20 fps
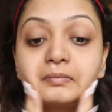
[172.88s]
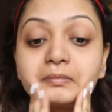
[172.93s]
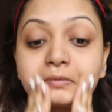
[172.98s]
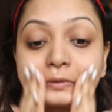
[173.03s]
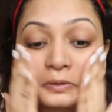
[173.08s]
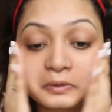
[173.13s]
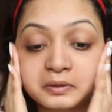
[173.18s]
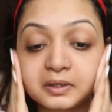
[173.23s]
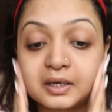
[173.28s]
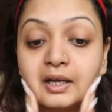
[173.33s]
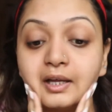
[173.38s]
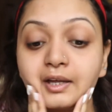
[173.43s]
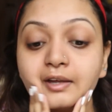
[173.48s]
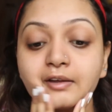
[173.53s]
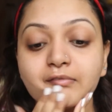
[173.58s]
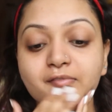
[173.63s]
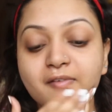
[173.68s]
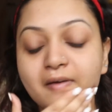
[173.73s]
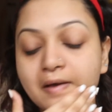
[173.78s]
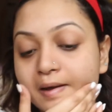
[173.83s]
So I
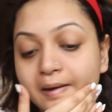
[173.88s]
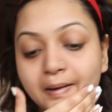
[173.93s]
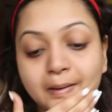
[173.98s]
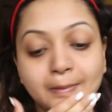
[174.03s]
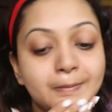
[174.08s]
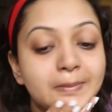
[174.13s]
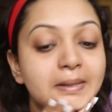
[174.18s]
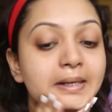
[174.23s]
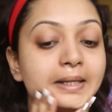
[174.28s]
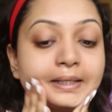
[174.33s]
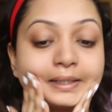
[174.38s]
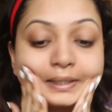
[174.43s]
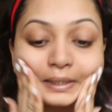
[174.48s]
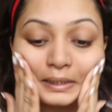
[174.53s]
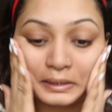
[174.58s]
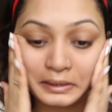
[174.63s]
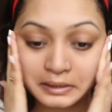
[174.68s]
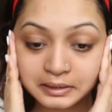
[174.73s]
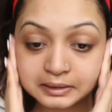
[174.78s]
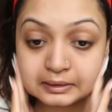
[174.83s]
have
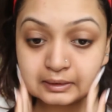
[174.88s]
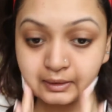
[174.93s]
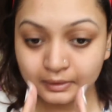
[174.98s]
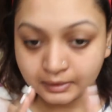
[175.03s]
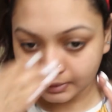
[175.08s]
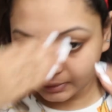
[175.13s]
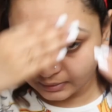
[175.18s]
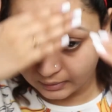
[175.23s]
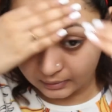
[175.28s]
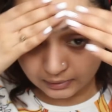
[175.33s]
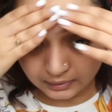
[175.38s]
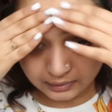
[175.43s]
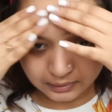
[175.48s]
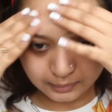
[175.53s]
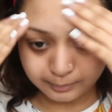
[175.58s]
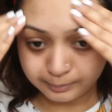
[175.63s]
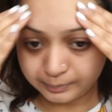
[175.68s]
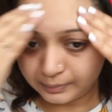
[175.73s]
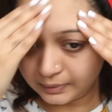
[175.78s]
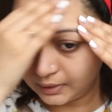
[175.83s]
blended the
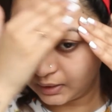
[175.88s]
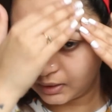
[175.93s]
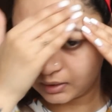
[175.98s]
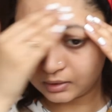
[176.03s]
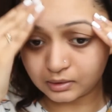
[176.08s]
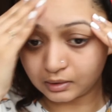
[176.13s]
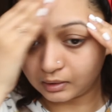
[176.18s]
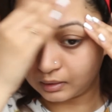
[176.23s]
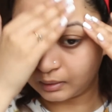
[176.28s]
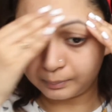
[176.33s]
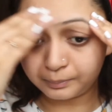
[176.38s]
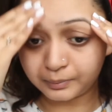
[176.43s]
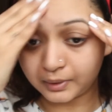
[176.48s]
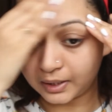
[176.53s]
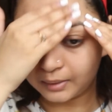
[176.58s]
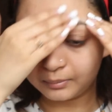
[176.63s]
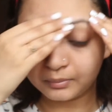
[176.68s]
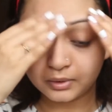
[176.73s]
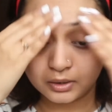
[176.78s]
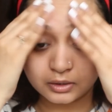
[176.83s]
complete
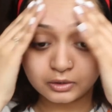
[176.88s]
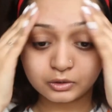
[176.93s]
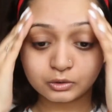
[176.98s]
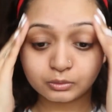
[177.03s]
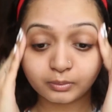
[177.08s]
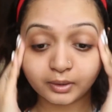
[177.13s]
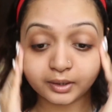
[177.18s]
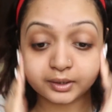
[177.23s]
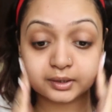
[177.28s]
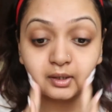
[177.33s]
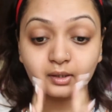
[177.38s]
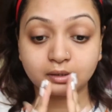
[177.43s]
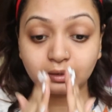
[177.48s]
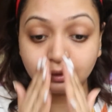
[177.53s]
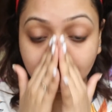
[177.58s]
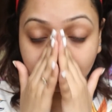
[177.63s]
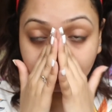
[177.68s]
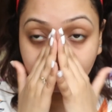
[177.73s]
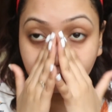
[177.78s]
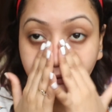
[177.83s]
primer into my
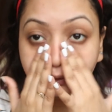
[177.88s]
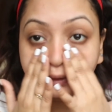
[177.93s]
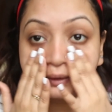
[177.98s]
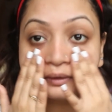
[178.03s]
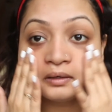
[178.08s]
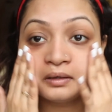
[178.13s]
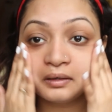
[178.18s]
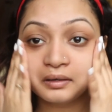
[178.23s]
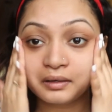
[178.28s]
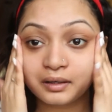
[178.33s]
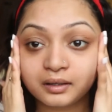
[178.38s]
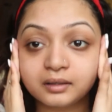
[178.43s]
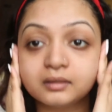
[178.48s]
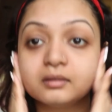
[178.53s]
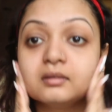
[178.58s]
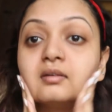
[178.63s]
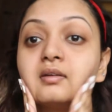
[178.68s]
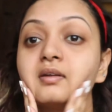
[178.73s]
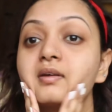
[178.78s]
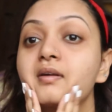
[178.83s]
skin,
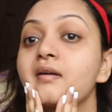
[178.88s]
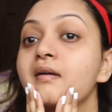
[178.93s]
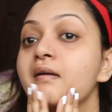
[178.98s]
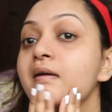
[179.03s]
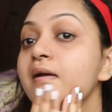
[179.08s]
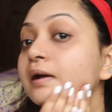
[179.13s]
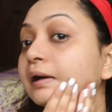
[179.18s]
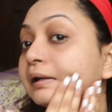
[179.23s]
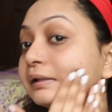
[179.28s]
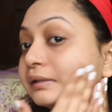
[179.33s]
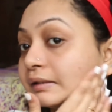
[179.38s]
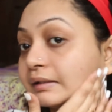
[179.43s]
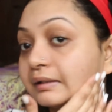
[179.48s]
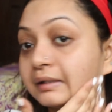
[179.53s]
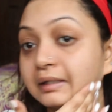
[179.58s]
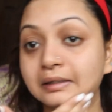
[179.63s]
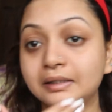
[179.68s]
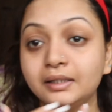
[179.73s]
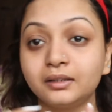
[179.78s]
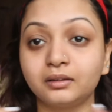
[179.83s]
and it's a
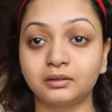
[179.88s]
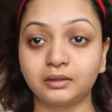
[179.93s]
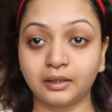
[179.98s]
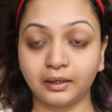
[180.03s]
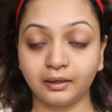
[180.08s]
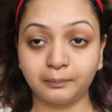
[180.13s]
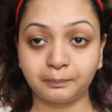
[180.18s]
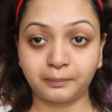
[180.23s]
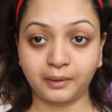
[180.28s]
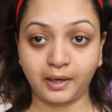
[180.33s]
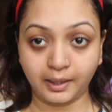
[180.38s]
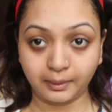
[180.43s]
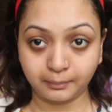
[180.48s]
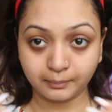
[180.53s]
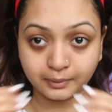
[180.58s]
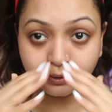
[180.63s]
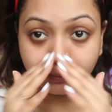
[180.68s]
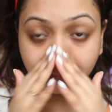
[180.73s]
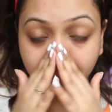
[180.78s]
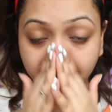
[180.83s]
really thick
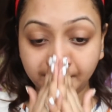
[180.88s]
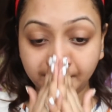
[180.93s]
primer,